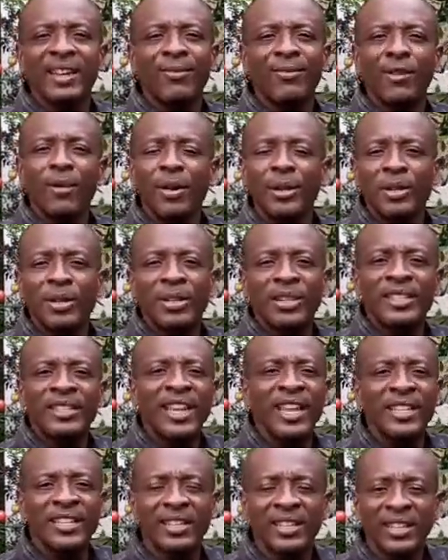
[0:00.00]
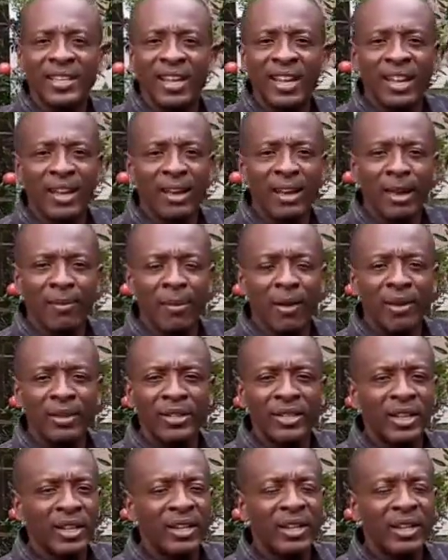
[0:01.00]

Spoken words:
from another state about